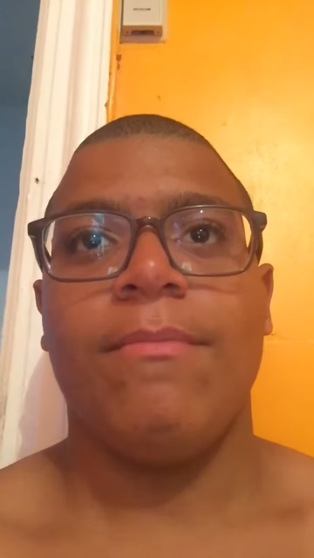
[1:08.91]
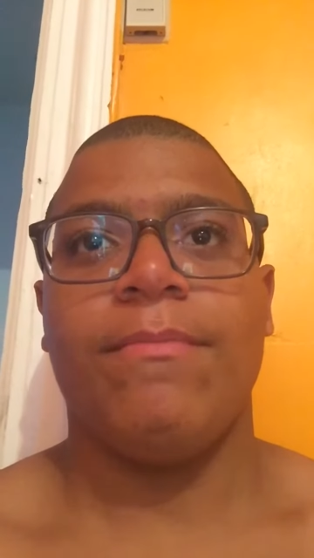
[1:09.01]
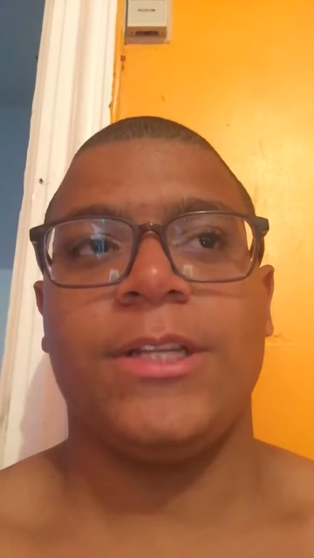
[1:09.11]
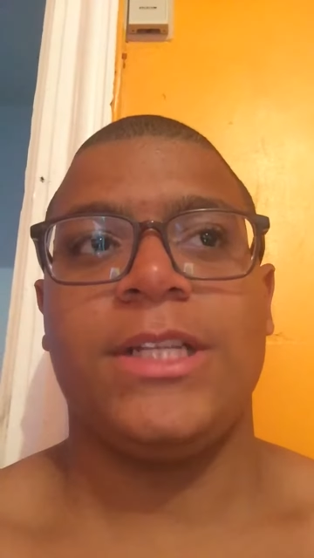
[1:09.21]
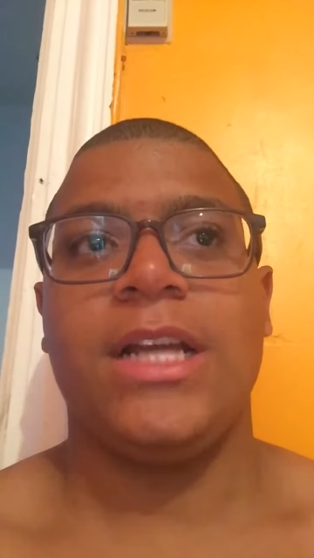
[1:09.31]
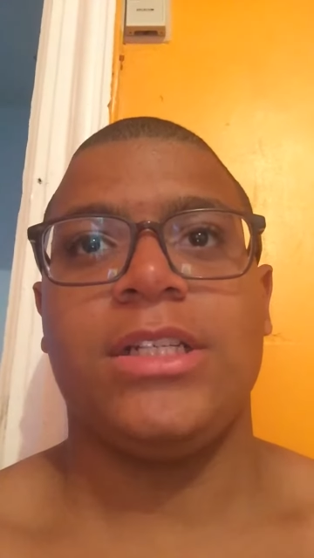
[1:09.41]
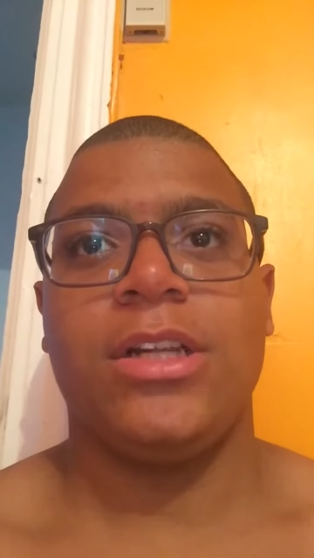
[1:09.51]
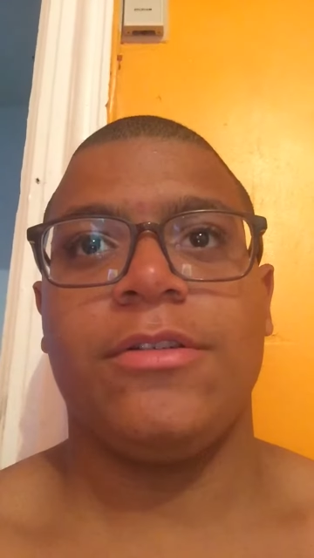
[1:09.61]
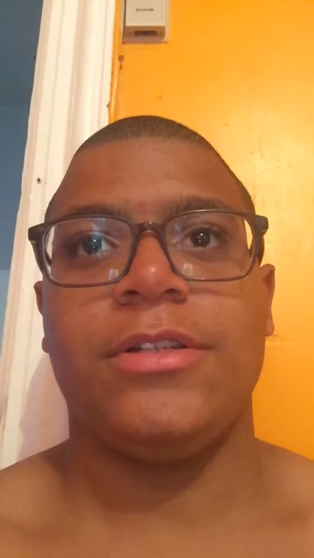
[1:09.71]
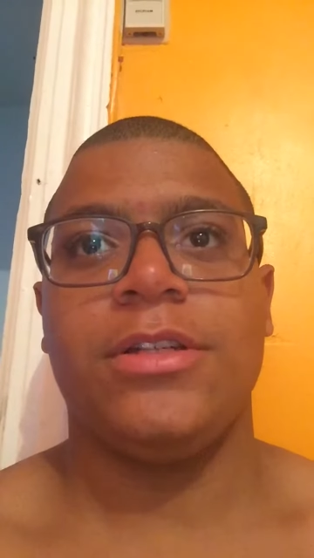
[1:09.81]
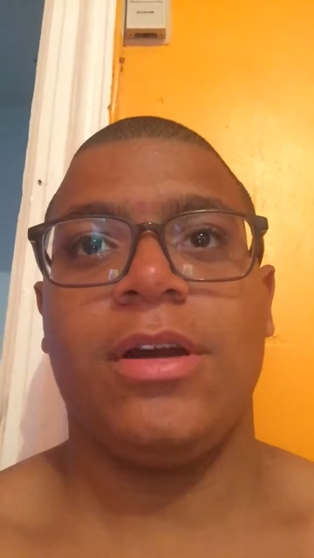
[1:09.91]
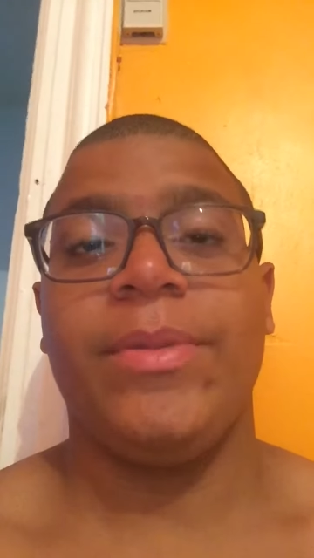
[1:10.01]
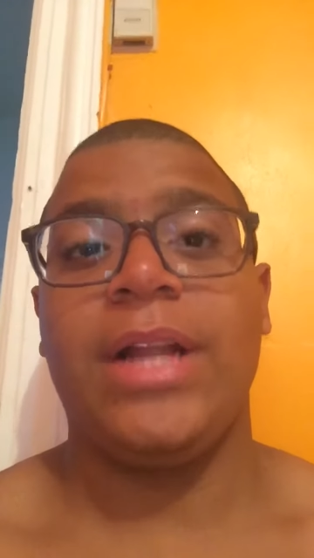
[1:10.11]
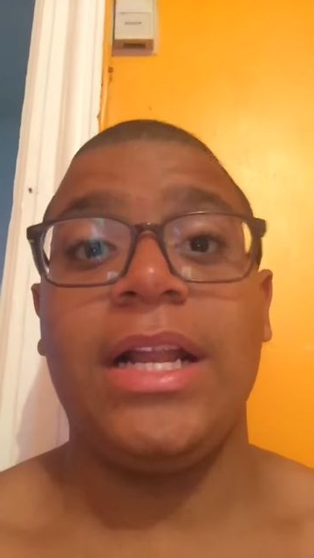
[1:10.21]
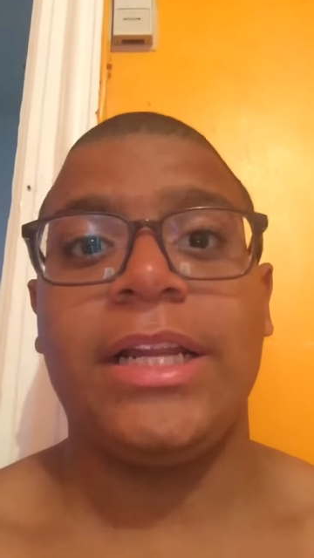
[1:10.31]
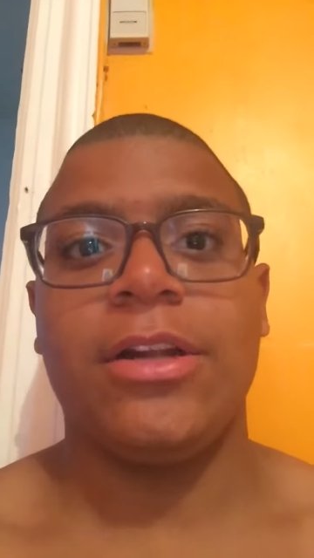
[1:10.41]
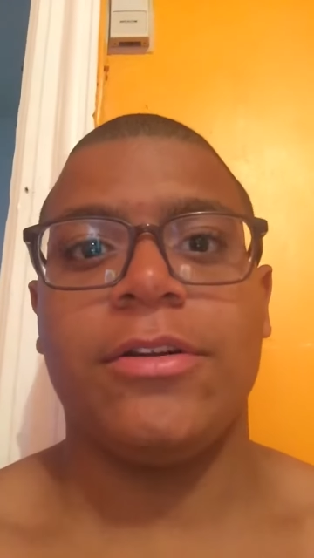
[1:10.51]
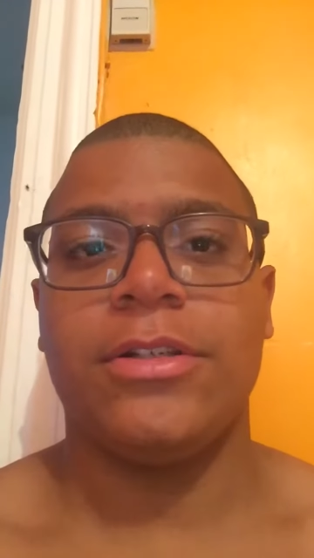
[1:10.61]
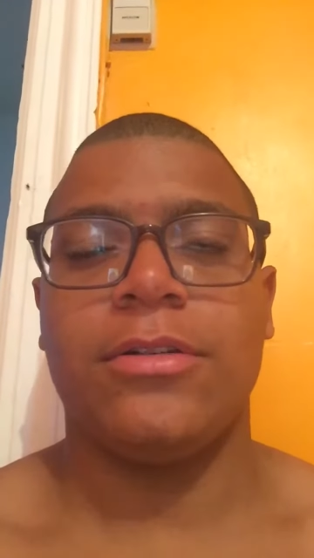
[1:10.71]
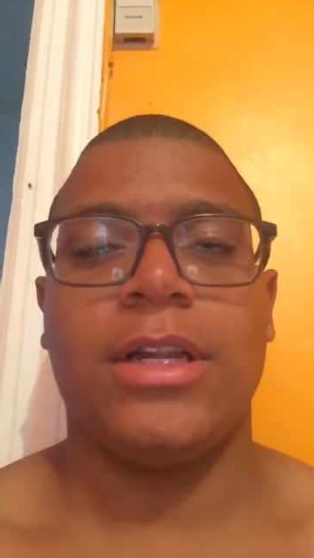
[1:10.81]
besides Naruto, I mean, I like
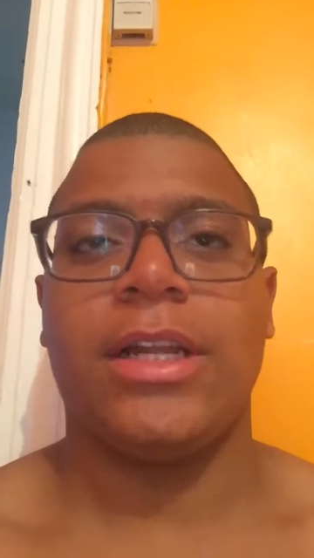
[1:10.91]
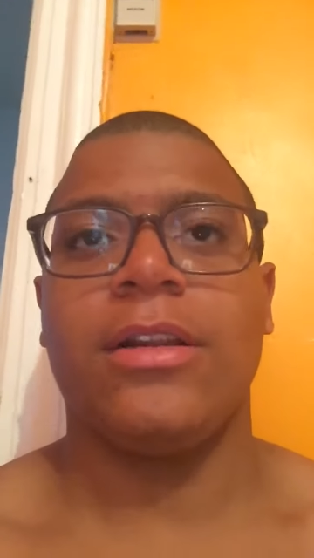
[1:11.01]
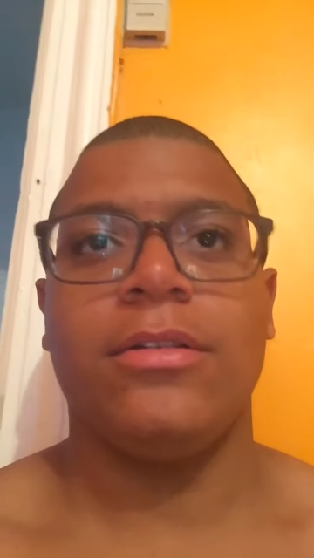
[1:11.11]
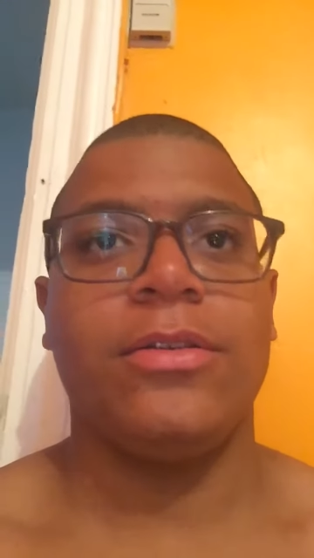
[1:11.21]
Naruto, like,